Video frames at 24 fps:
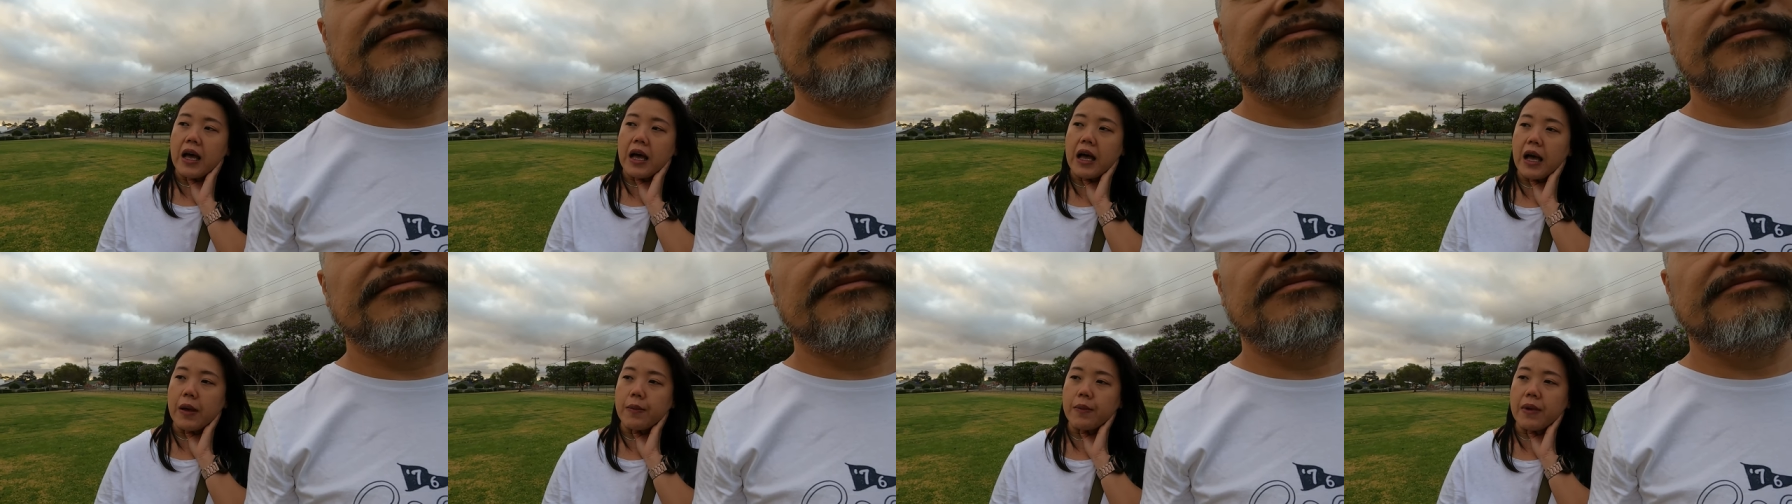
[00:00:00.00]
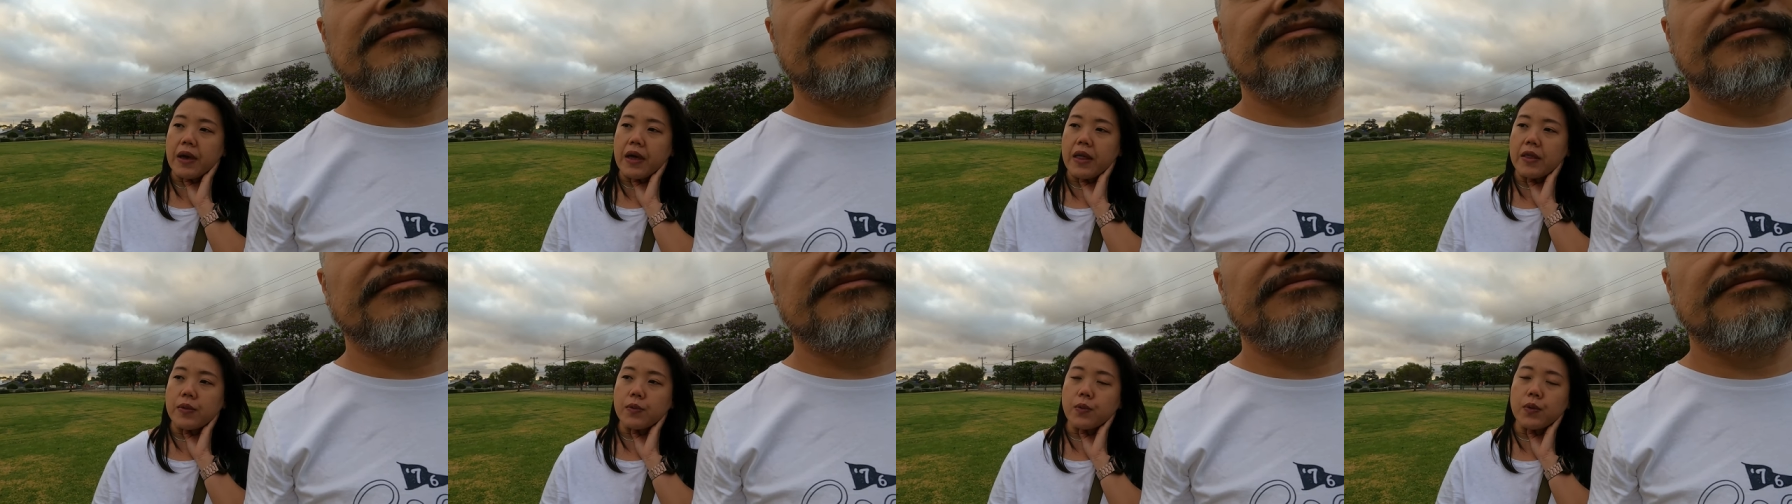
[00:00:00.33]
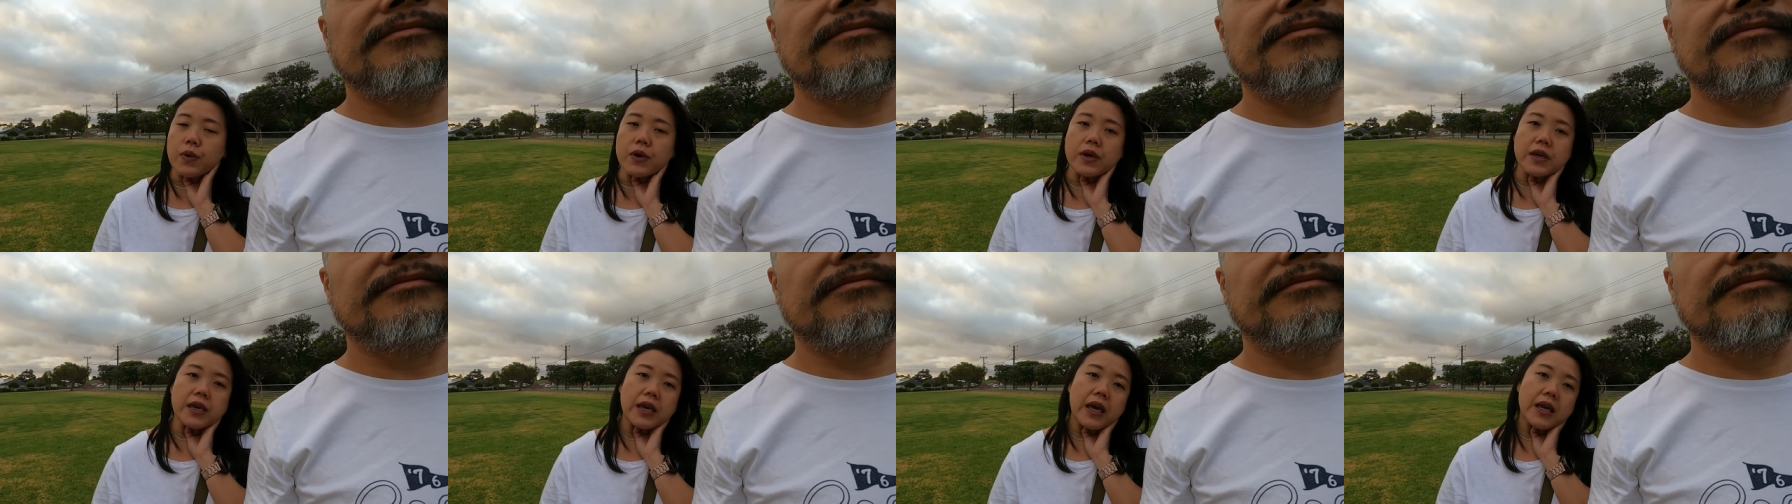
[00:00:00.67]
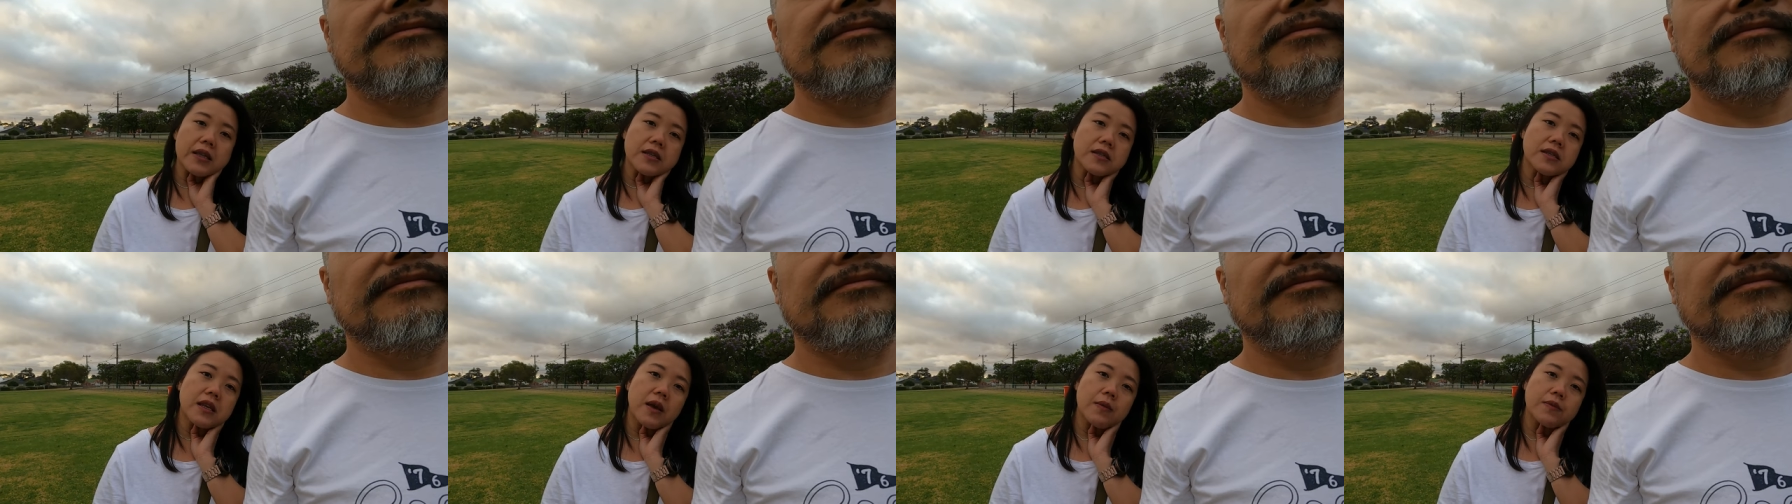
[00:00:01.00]
um, and we'll
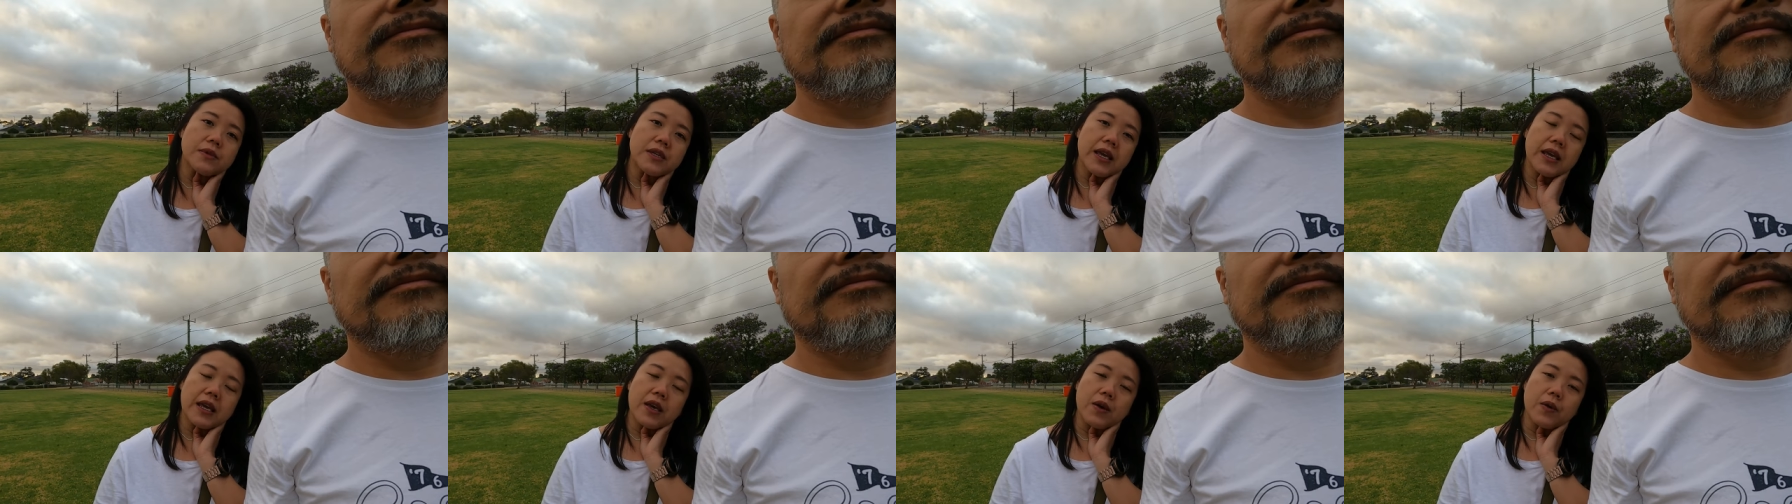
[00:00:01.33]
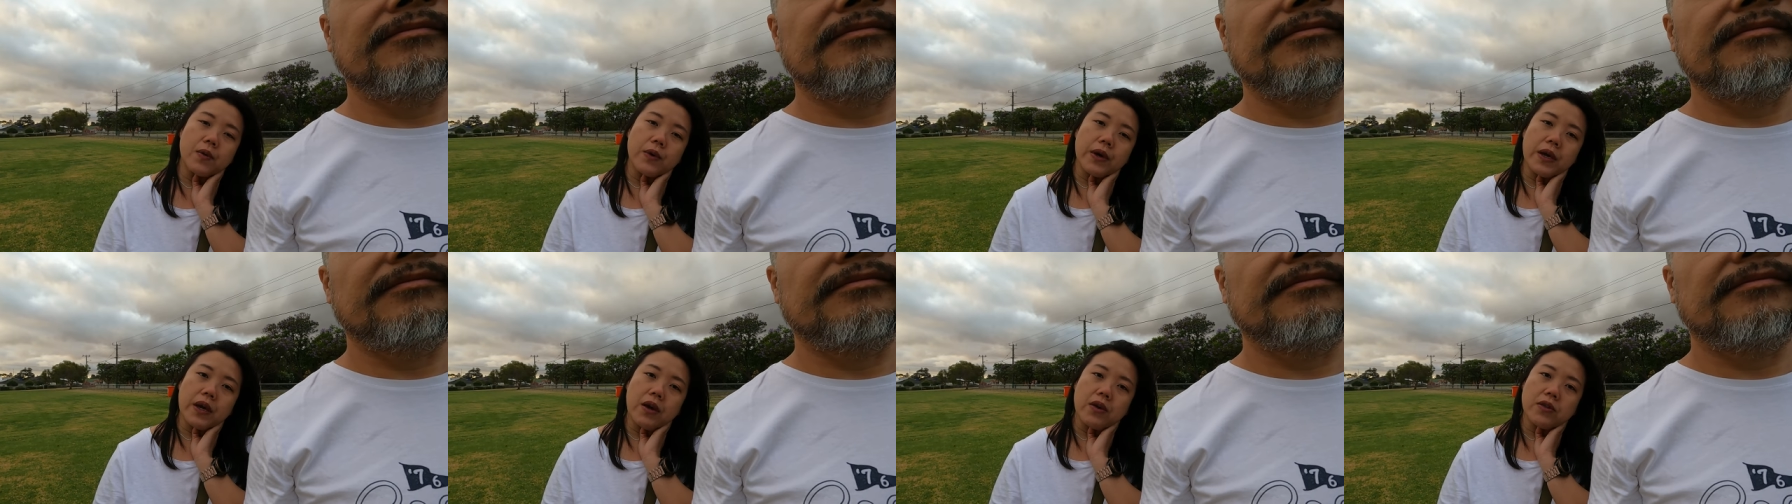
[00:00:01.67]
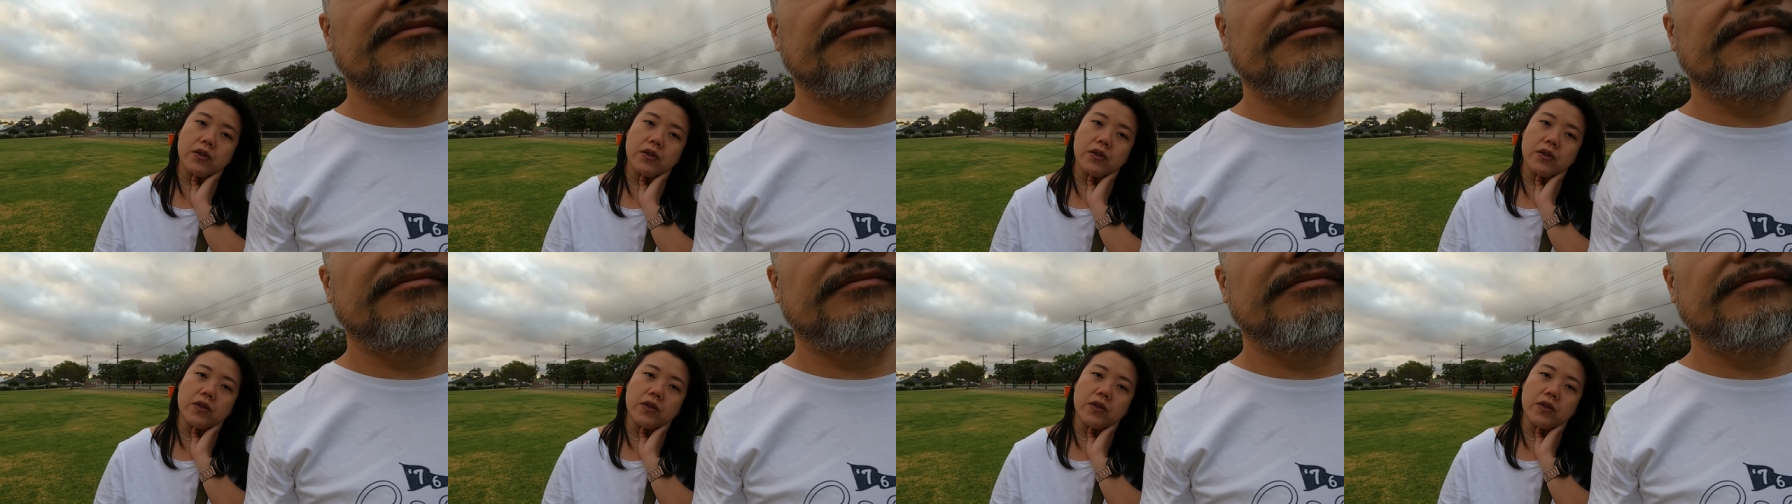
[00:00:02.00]
get some takeaway